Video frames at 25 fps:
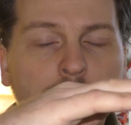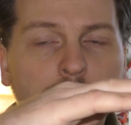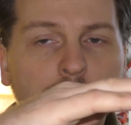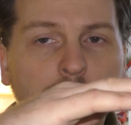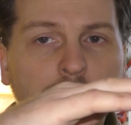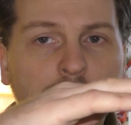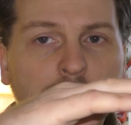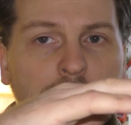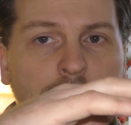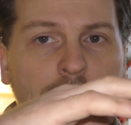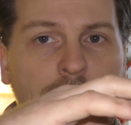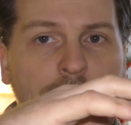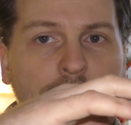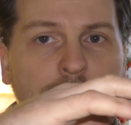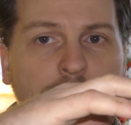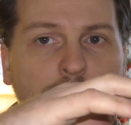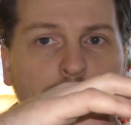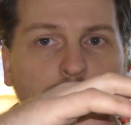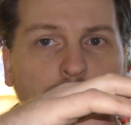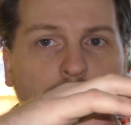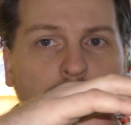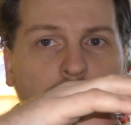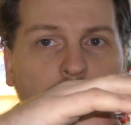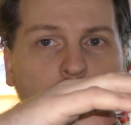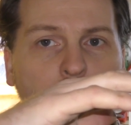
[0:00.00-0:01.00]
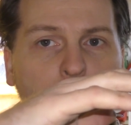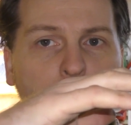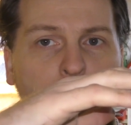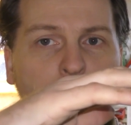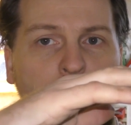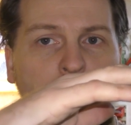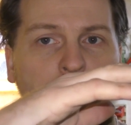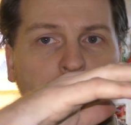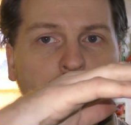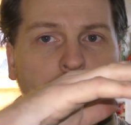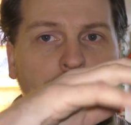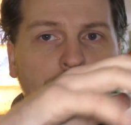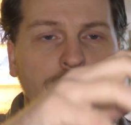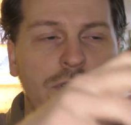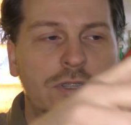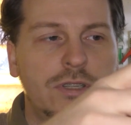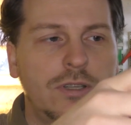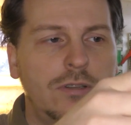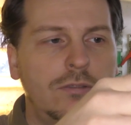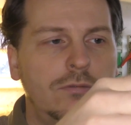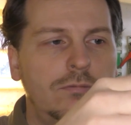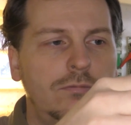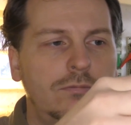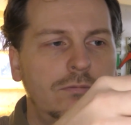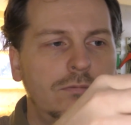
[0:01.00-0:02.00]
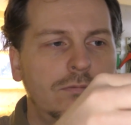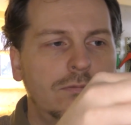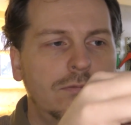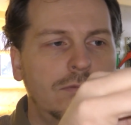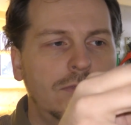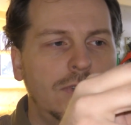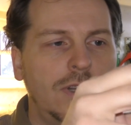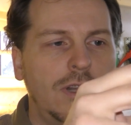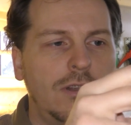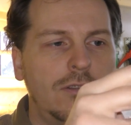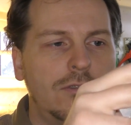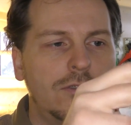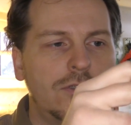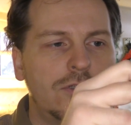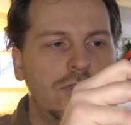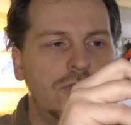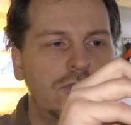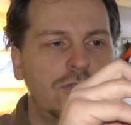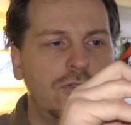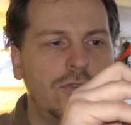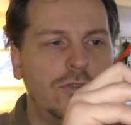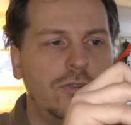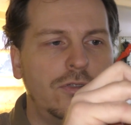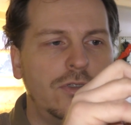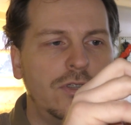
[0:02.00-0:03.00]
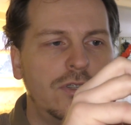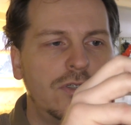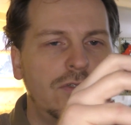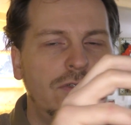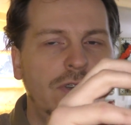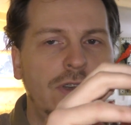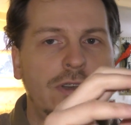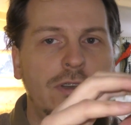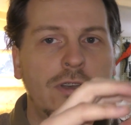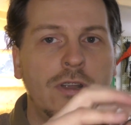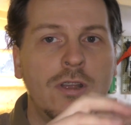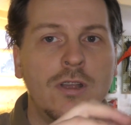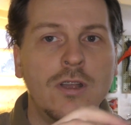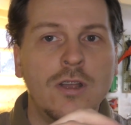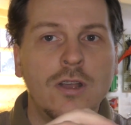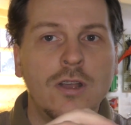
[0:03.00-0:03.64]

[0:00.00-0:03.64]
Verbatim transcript: but nothing will happen until I'll just turn this around